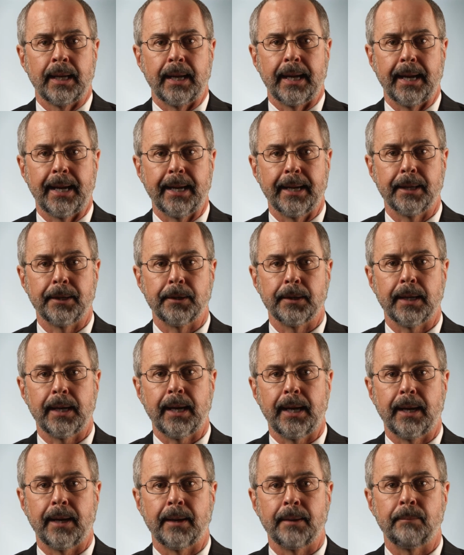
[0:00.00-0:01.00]
And
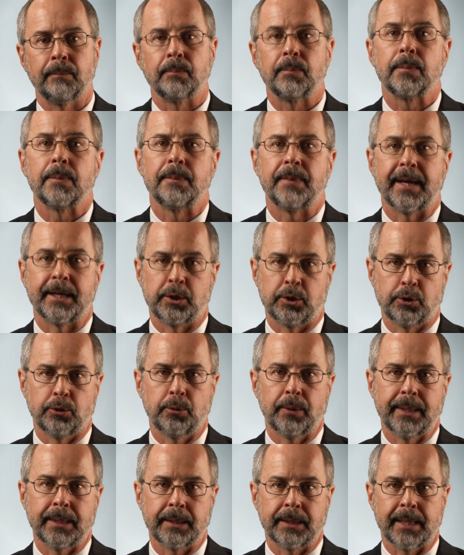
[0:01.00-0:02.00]
they
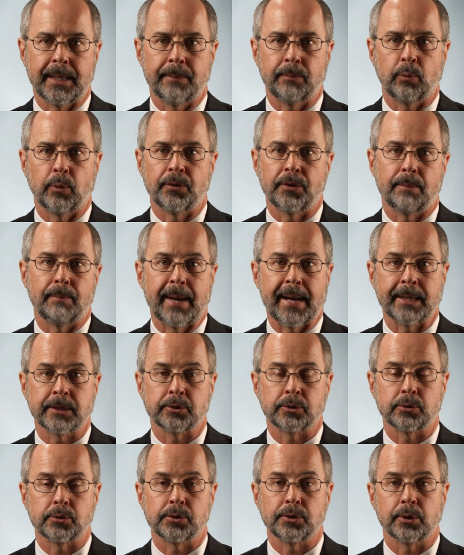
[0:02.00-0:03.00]
do end up with a
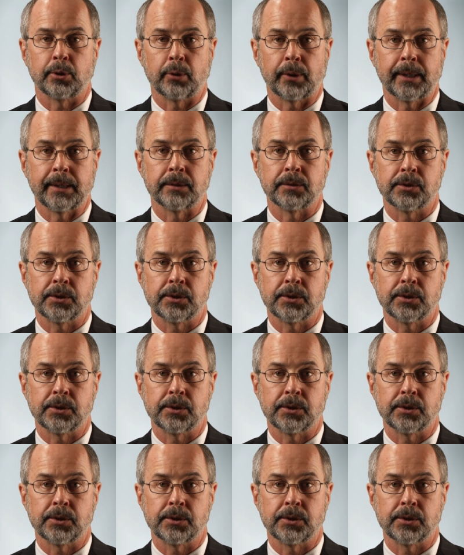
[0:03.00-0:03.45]
master's degree in